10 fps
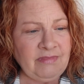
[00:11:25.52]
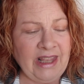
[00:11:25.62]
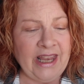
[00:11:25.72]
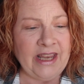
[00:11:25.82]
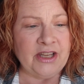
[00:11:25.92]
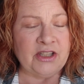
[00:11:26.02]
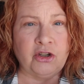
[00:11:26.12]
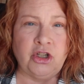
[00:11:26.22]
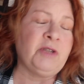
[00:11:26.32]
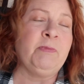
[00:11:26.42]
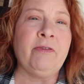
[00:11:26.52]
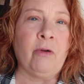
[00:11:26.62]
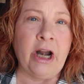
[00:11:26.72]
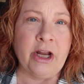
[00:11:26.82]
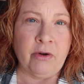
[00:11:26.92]
is just
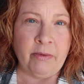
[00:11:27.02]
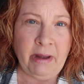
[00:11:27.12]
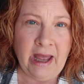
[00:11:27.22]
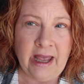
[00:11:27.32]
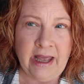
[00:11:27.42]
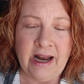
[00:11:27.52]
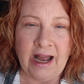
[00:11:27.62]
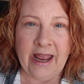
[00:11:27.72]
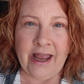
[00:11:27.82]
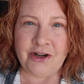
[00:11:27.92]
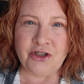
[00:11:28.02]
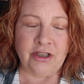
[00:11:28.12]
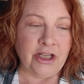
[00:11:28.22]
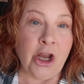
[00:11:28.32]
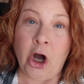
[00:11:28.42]
before I go to bed, I
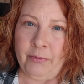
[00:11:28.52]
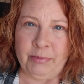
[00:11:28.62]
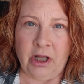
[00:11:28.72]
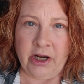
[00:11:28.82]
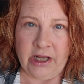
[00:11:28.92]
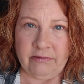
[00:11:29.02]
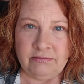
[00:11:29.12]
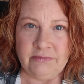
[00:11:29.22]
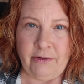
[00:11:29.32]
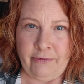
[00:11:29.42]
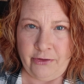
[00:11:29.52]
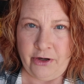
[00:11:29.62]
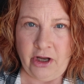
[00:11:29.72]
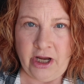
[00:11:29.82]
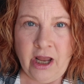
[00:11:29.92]
actually unplug it for the
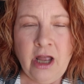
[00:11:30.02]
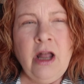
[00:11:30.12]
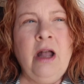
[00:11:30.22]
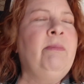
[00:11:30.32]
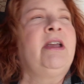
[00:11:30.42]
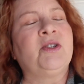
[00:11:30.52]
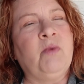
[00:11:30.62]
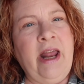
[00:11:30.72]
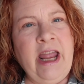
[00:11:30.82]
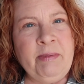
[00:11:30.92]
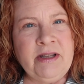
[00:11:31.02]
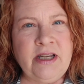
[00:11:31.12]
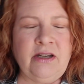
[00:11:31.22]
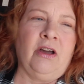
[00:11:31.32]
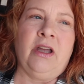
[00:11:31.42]
night, because what happens
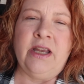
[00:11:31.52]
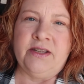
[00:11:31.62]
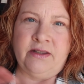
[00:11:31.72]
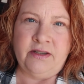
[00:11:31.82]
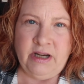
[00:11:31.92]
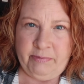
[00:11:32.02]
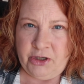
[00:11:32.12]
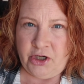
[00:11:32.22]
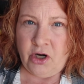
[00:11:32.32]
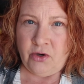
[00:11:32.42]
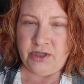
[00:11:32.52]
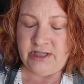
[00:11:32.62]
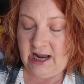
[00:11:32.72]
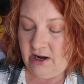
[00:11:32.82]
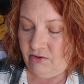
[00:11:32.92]
at night is the temperature goes
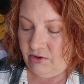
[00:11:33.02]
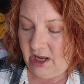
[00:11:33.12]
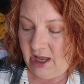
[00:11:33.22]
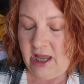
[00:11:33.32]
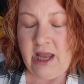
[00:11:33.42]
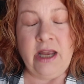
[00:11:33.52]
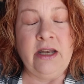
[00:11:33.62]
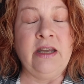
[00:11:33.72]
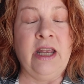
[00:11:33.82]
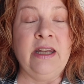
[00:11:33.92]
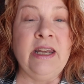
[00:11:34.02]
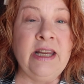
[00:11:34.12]
down and I